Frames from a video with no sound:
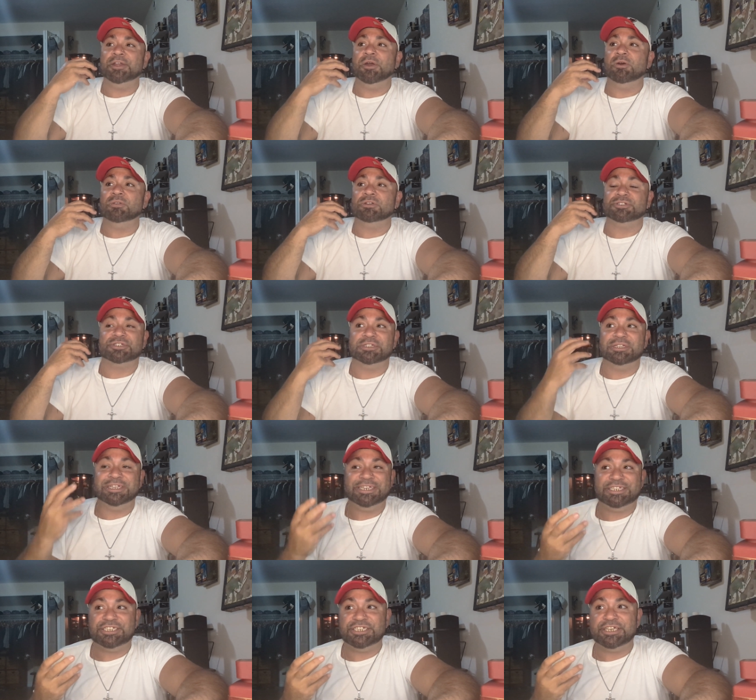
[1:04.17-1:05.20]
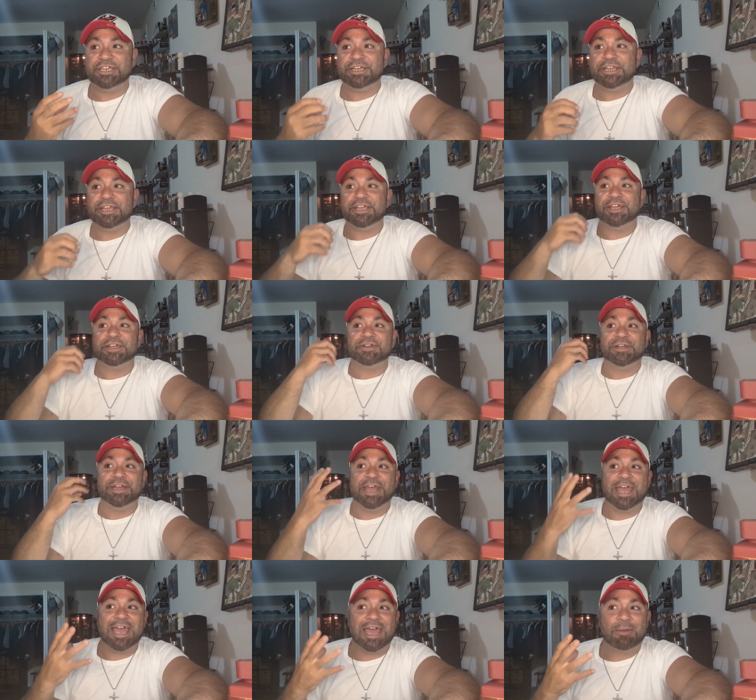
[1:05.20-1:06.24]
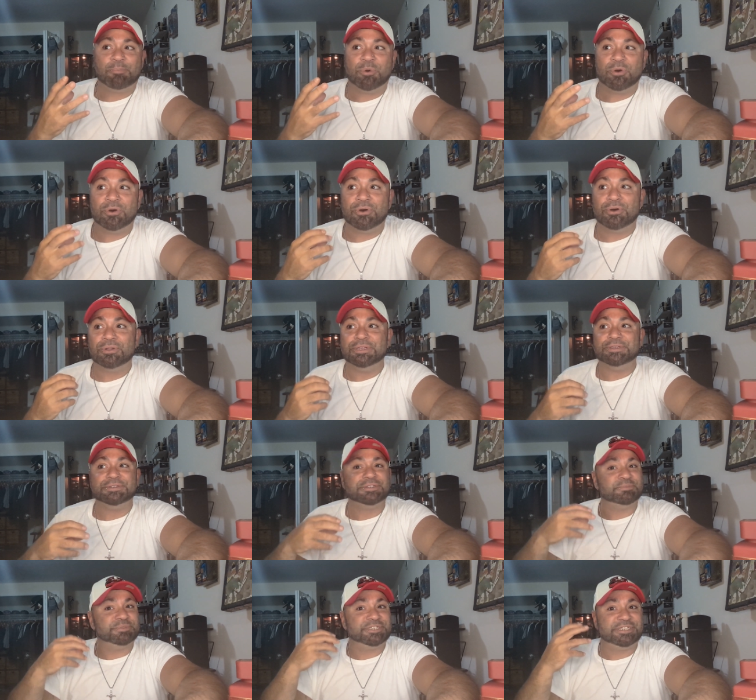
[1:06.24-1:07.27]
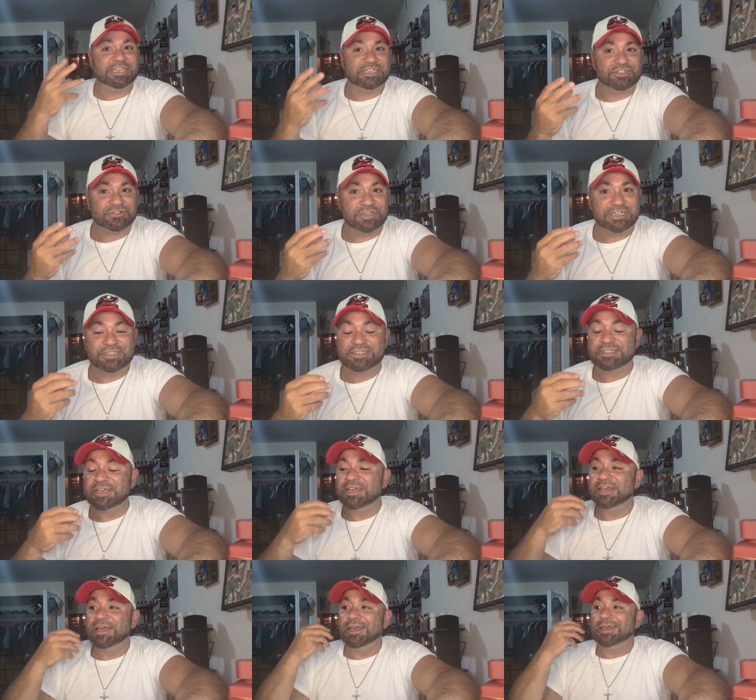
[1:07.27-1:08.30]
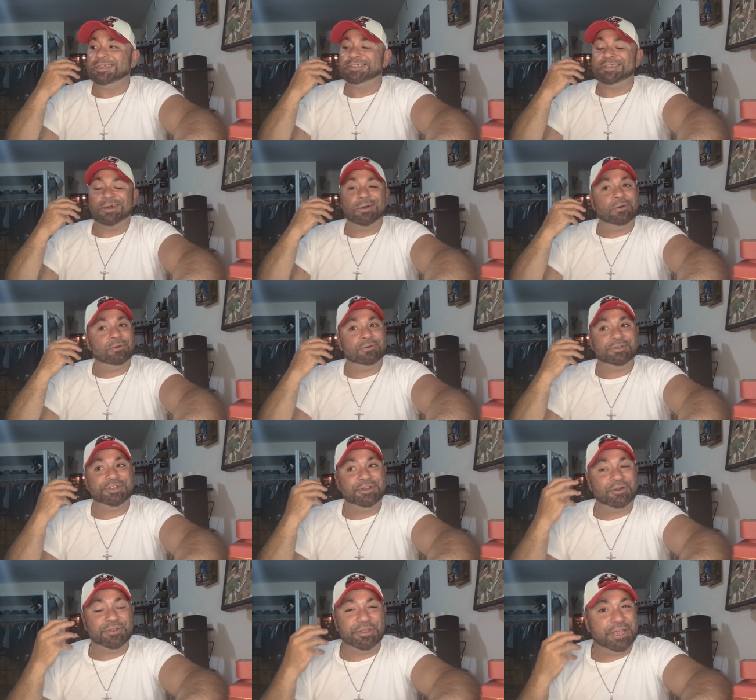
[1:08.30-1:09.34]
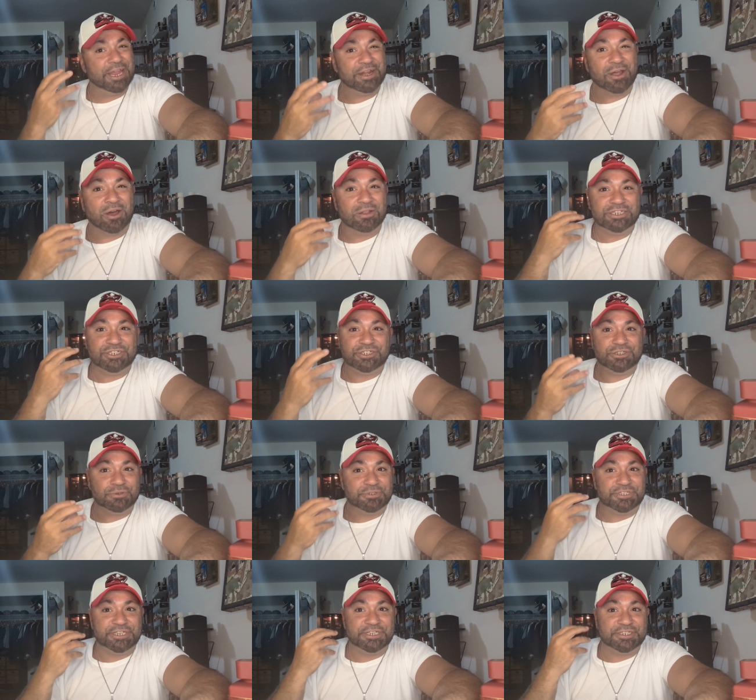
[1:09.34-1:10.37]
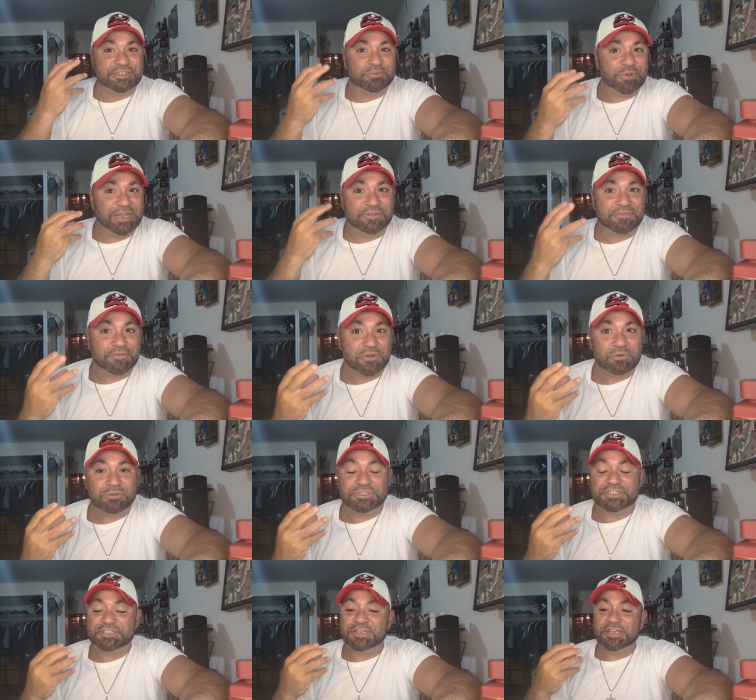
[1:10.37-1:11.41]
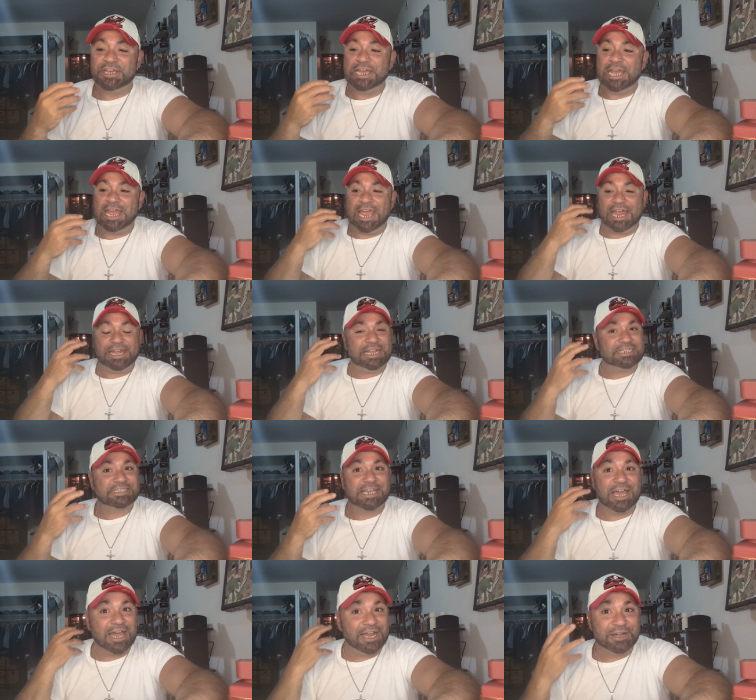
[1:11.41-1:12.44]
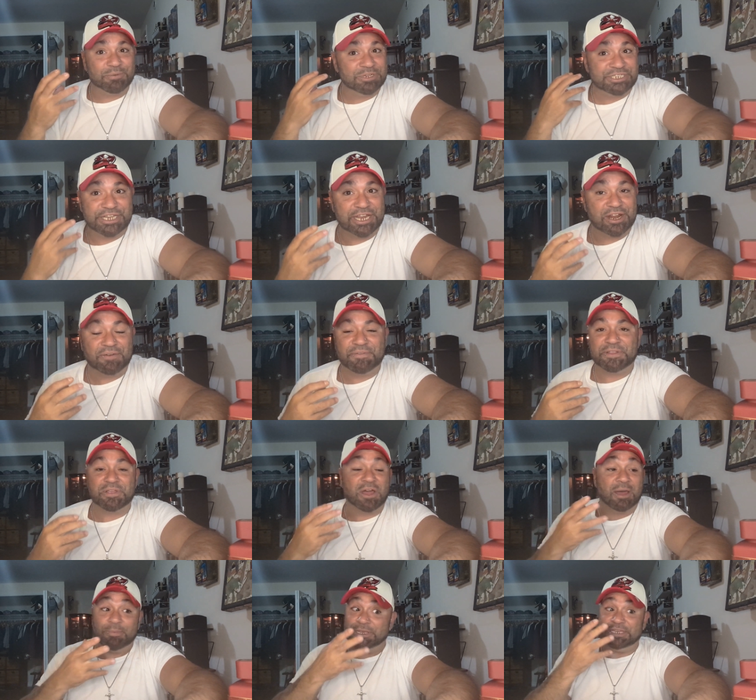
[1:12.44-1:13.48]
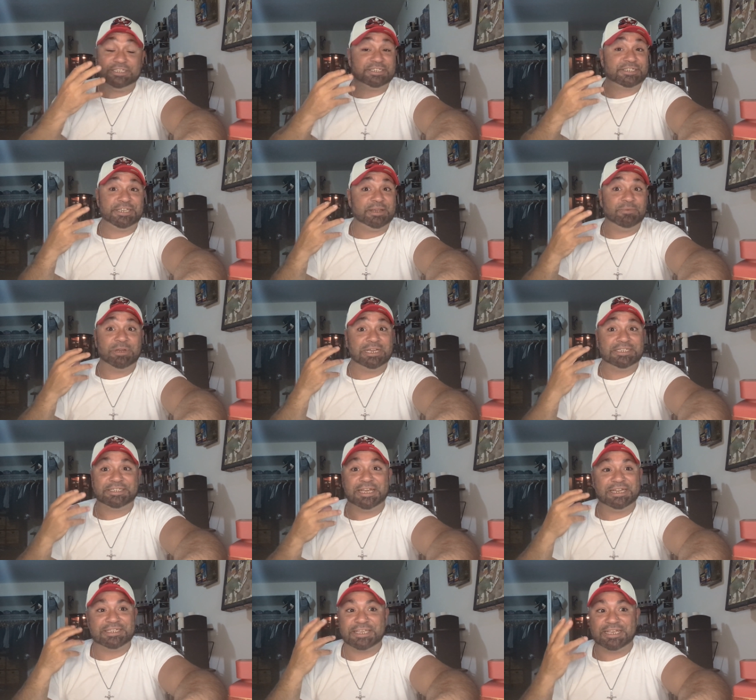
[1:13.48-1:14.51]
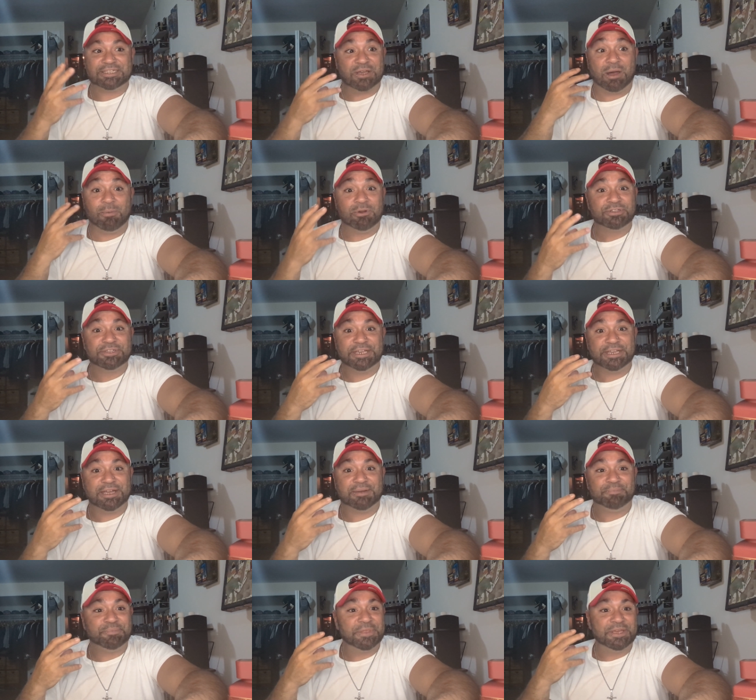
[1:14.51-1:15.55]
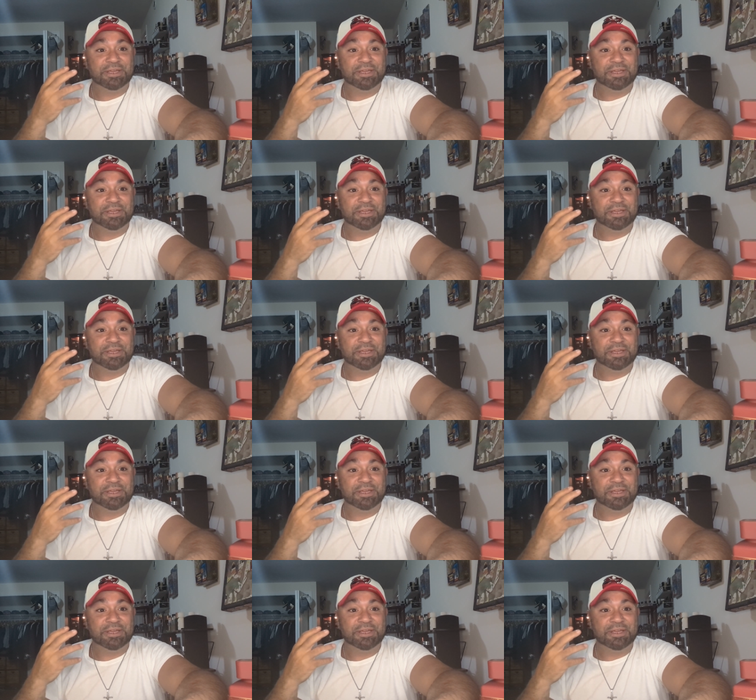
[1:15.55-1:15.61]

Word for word: know there's lychee in here and apple and some citrus. So, you know, you're getting all these juicy, sweet fruits. And that's kind of what you get off the top. Like you just seen what I said. It's, it's almost like a,